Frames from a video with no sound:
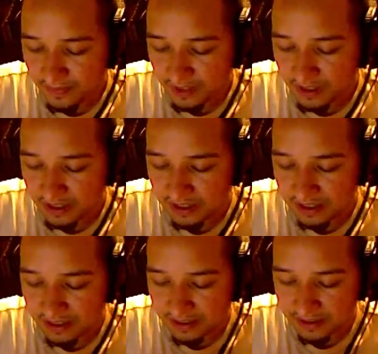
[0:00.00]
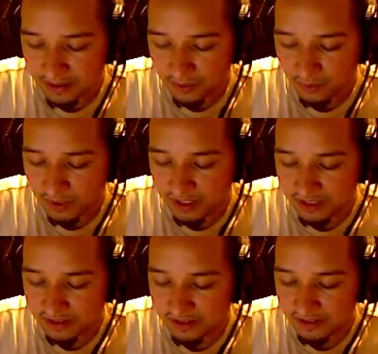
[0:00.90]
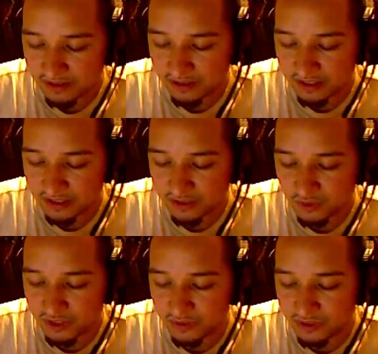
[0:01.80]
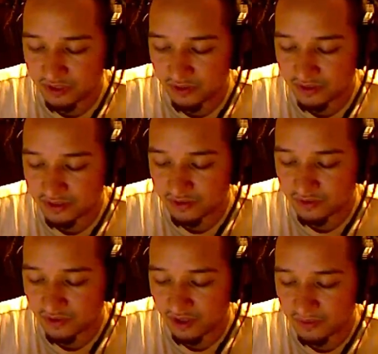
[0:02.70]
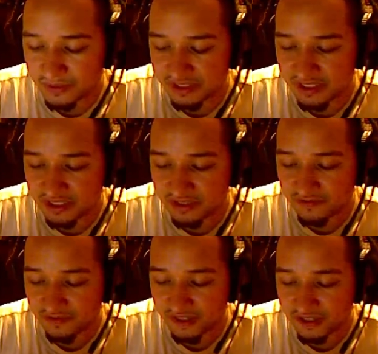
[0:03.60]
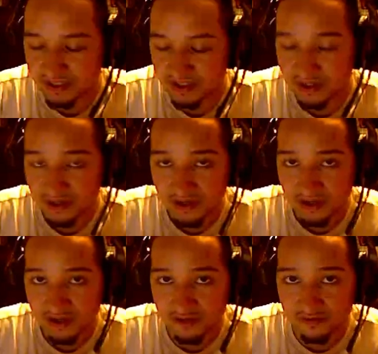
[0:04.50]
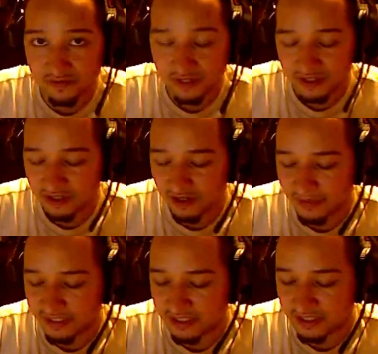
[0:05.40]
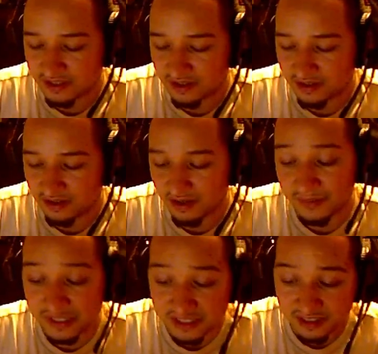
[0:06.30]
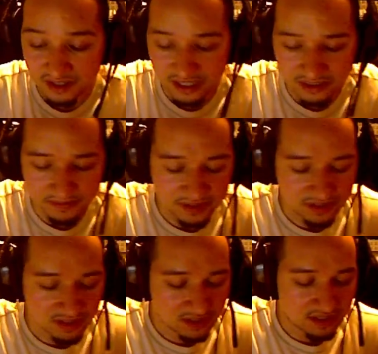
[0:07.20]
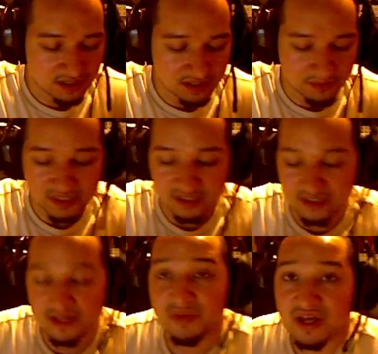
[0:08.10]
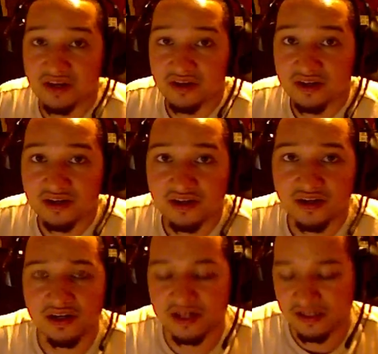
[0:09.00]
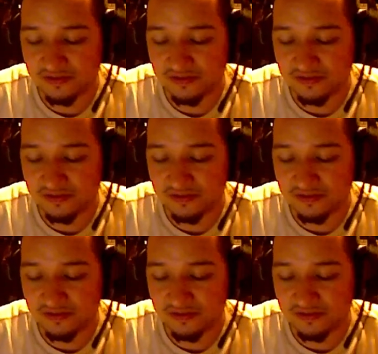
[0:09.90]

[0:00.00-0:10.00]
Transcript: Right here is where you would go into the augmentation phase of augmenting an item, making it better. In